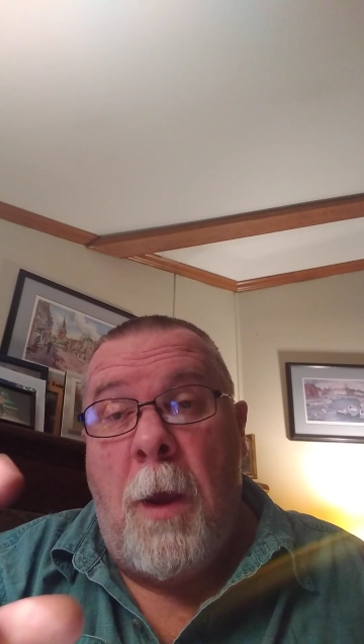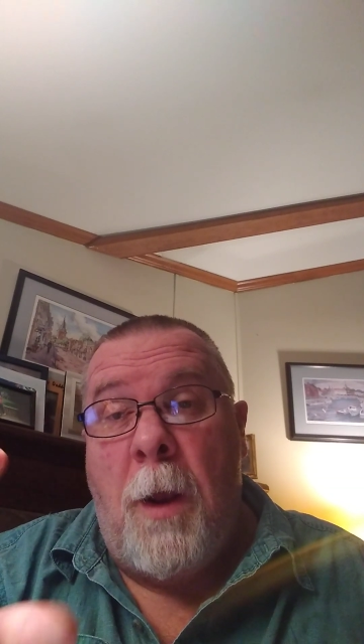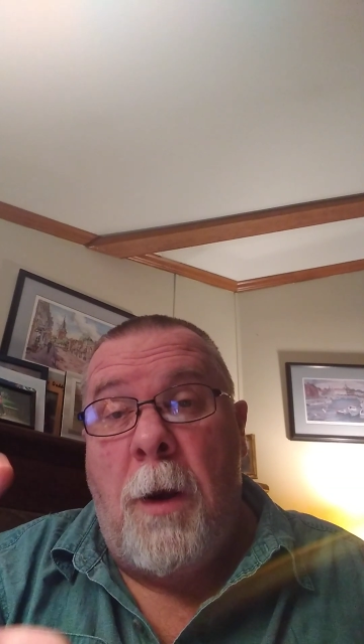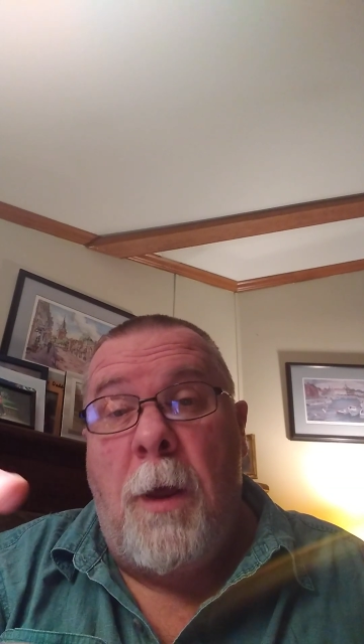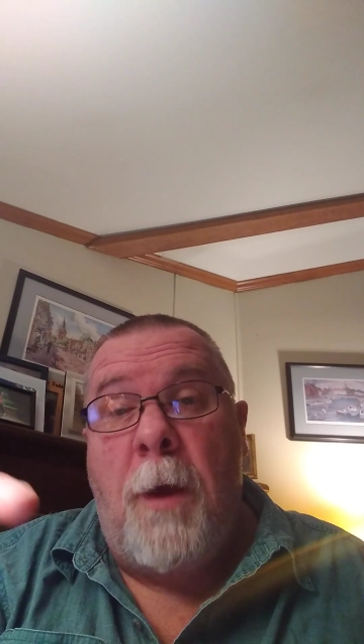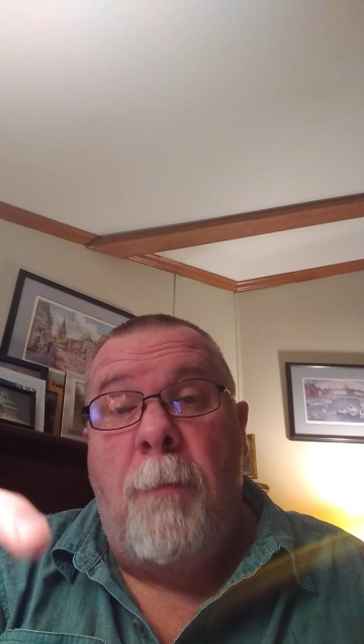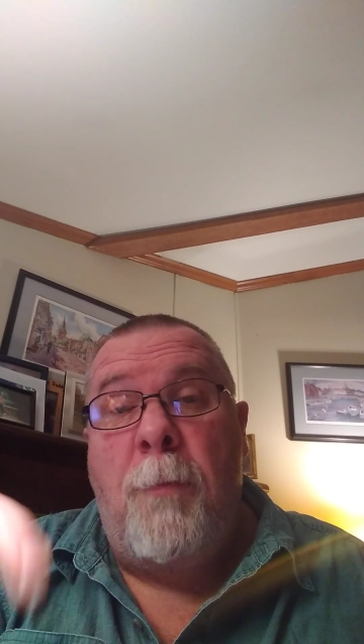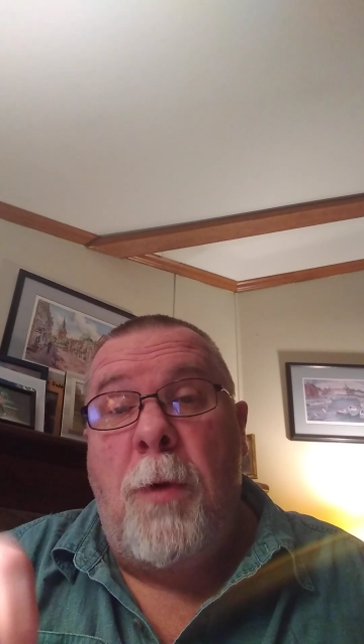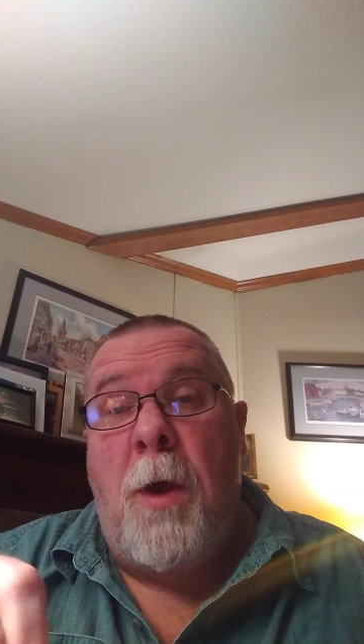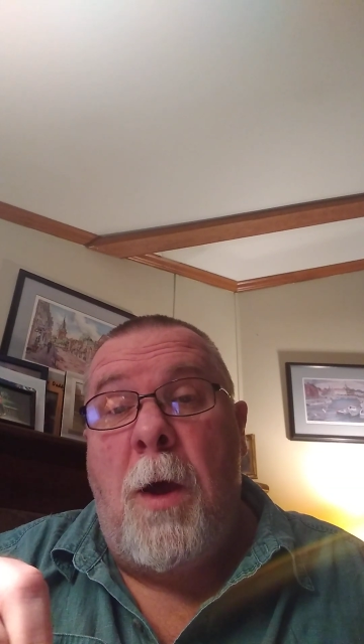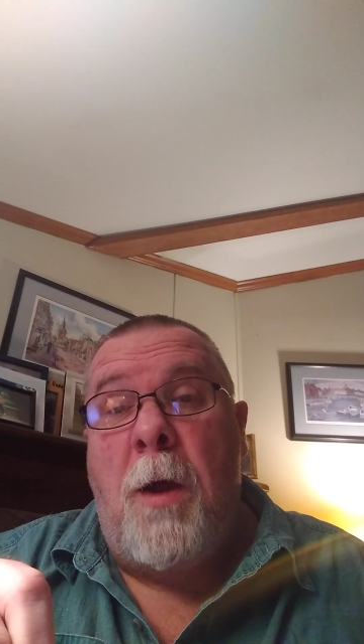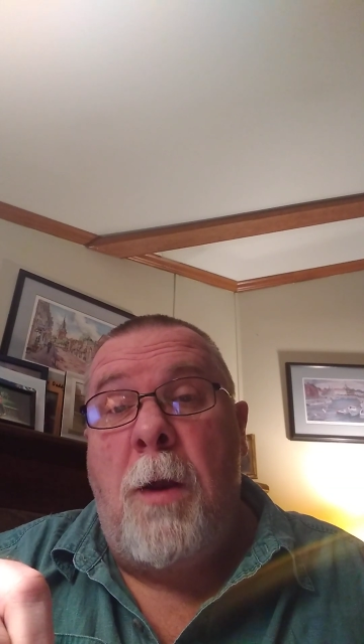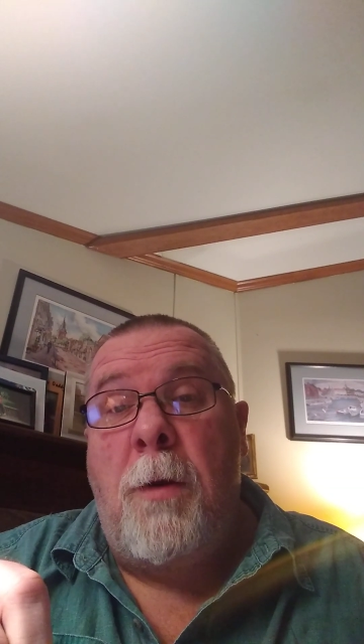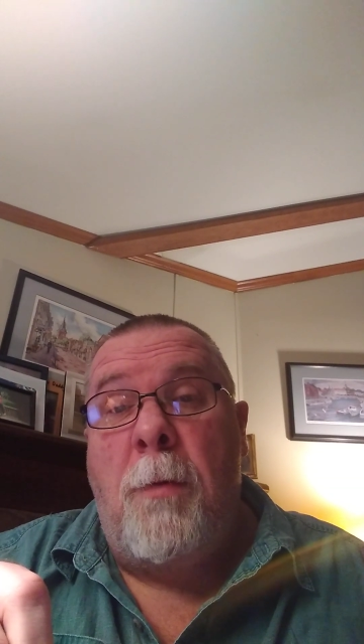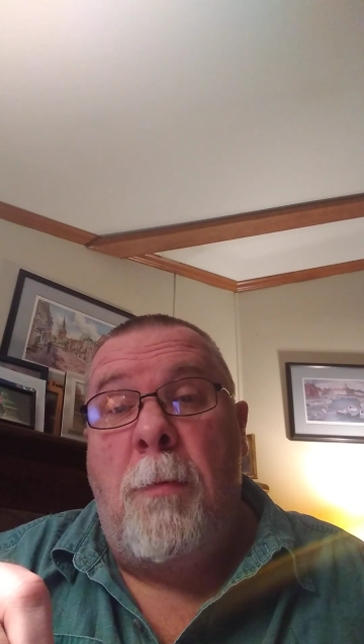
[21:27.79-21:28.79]
That love
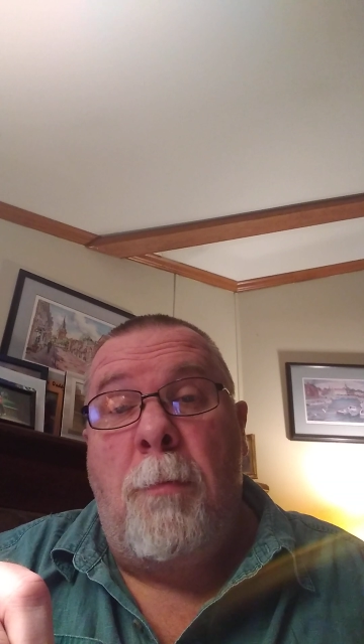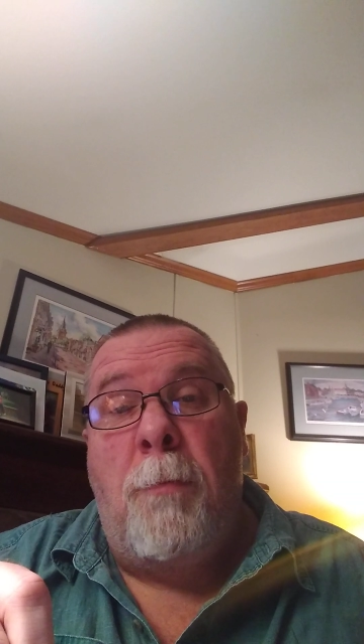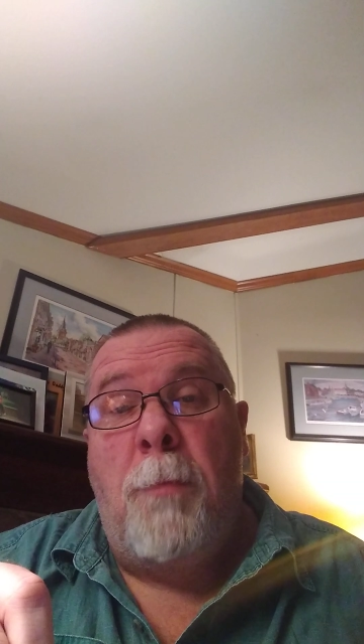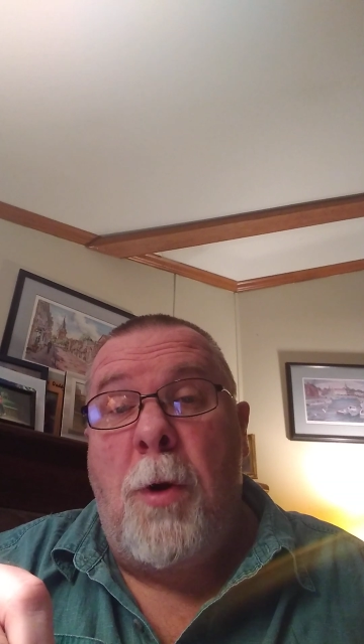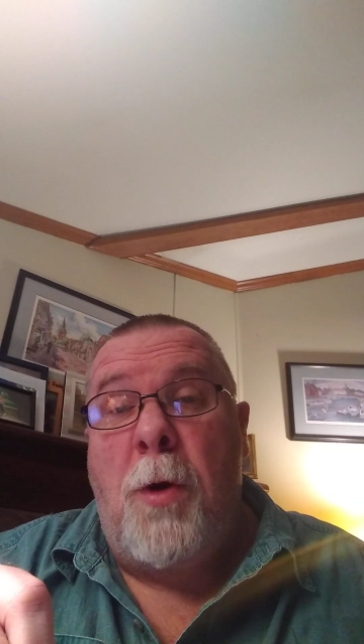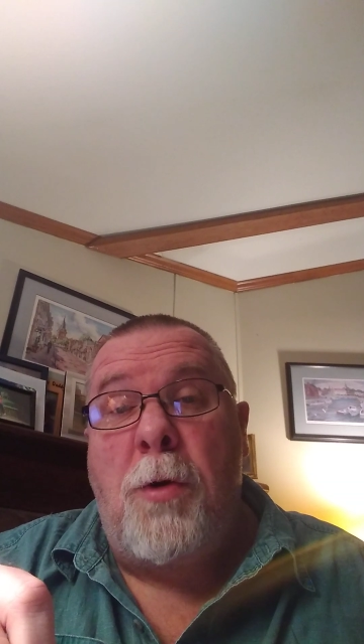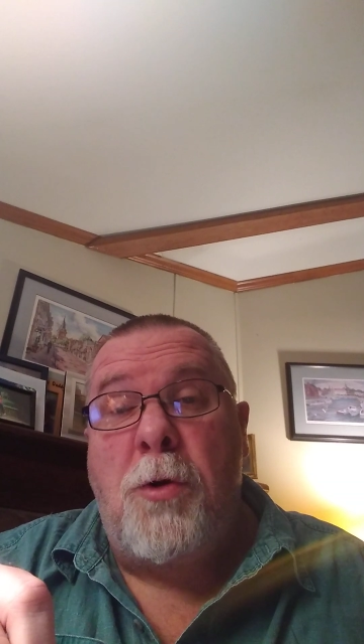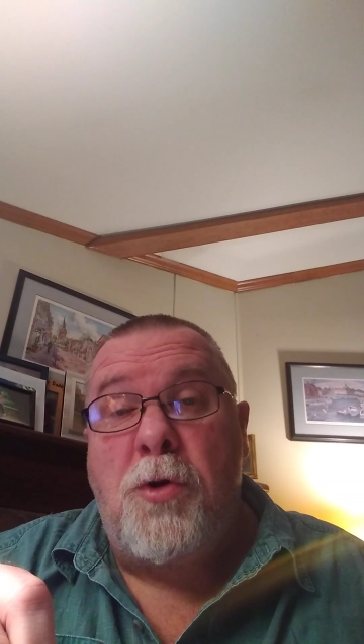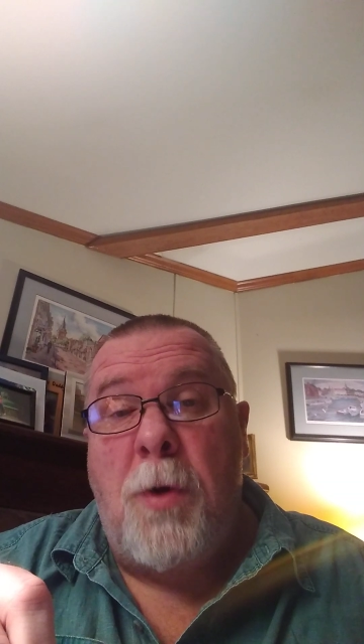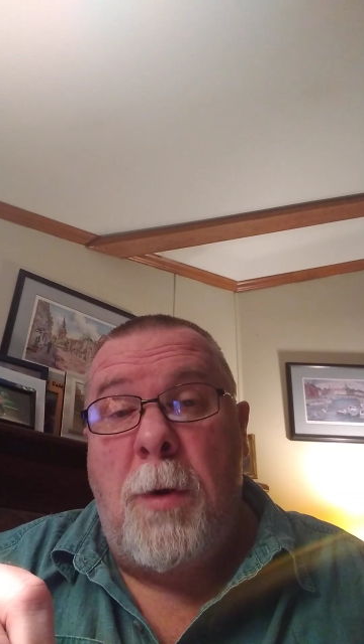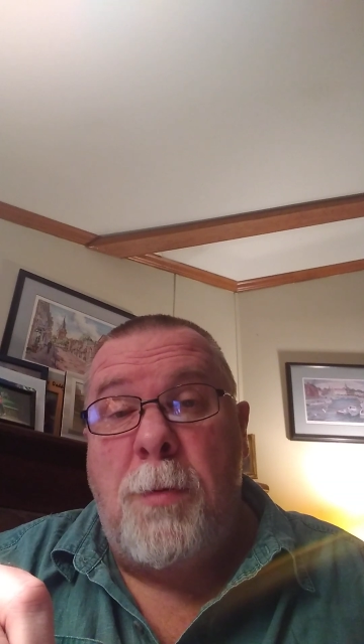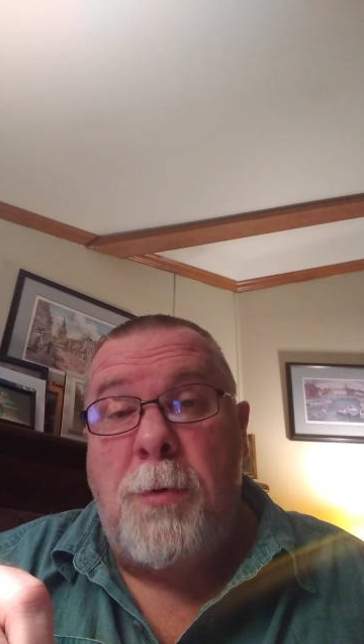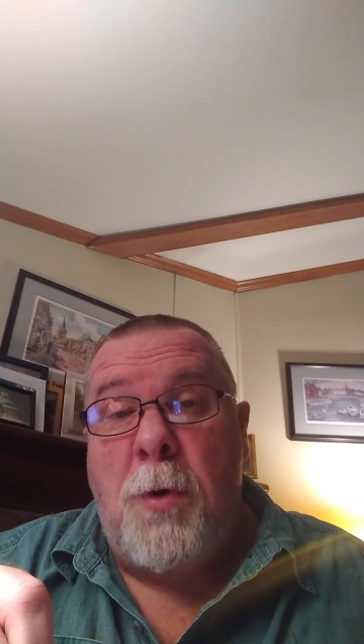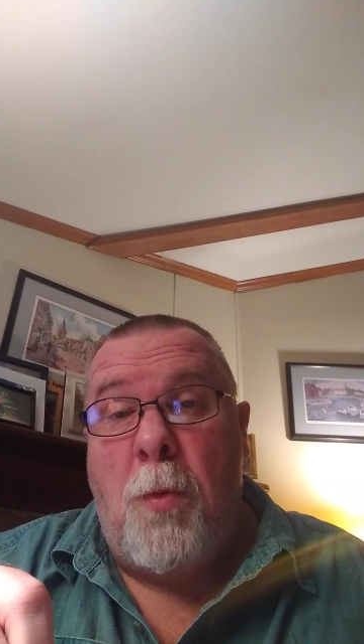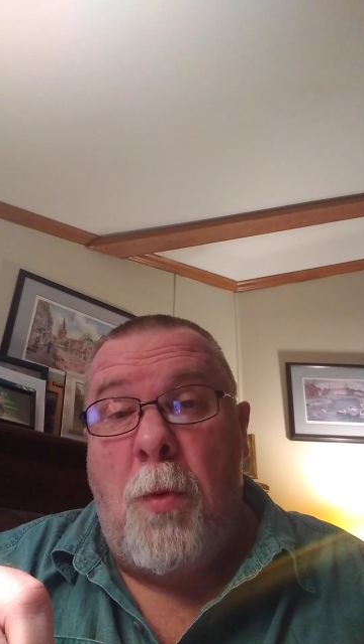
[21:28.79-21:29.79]
beyond the mere
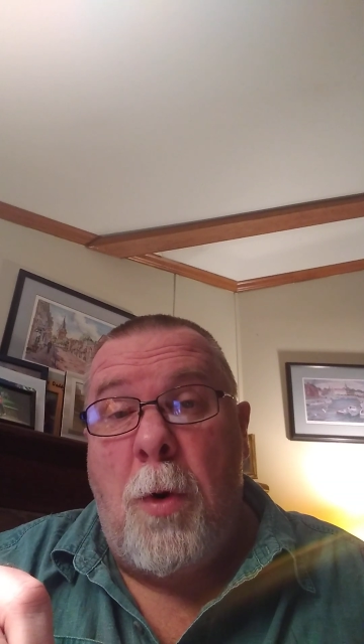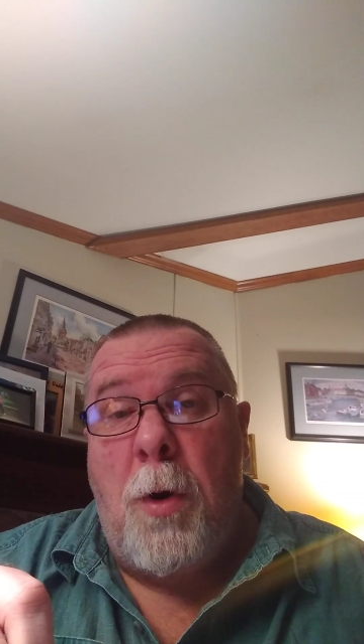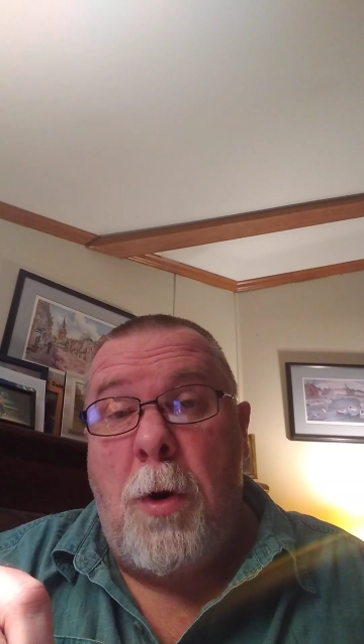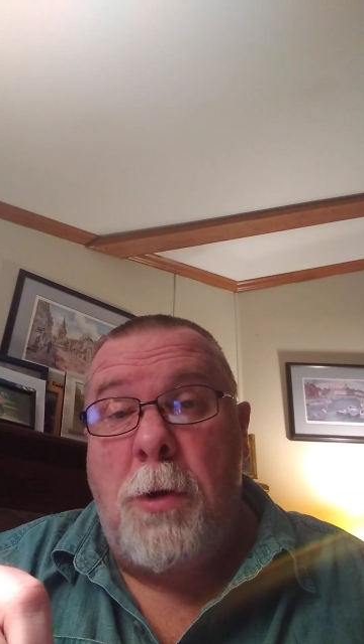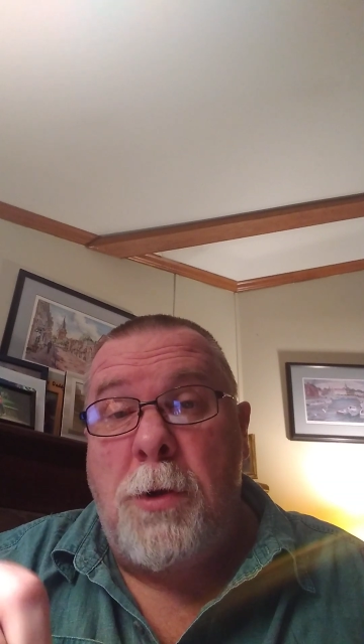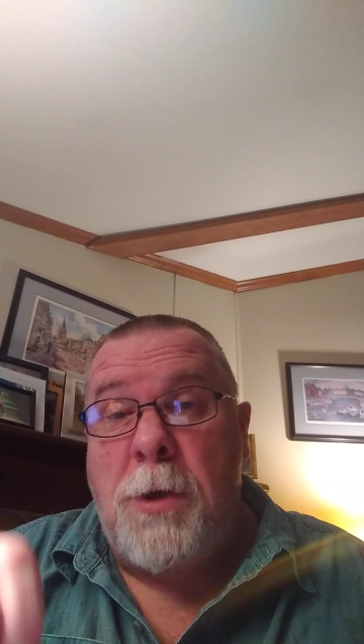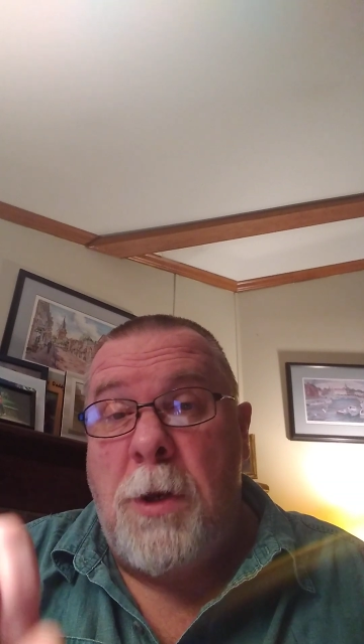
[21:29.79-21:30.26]
description of words.